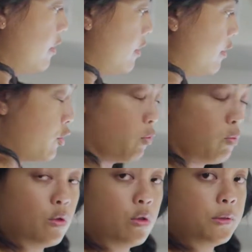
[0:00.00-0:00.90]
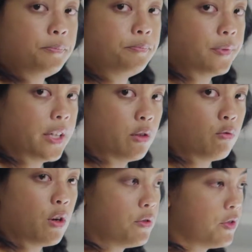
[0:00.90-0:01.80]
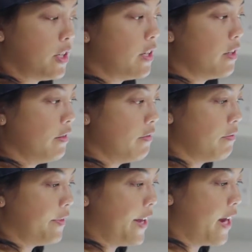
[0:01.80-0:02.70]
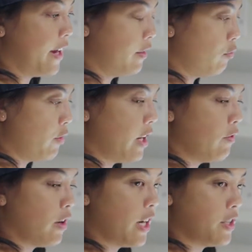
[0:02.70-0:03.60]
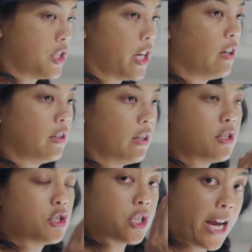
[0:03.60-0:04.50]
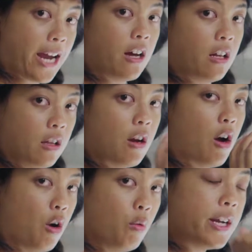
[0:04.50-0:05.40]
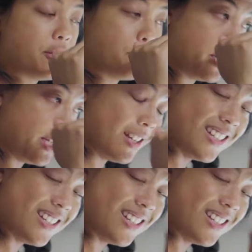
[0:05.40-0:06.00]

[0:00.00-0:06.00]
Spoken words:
There's a rule in roasting that the rate of rise shall always be